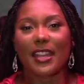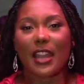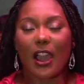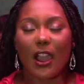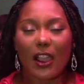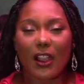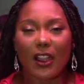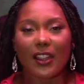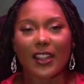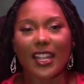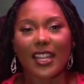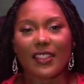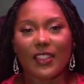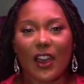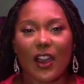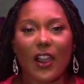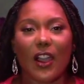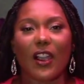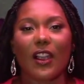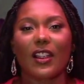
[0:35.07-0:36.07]
Art in the
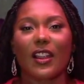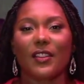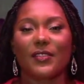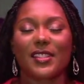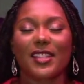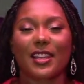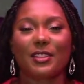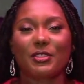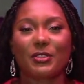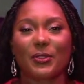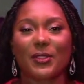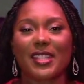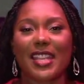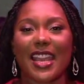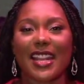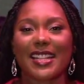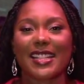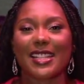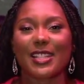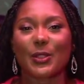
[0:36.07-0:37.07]
Heart of Central Texas,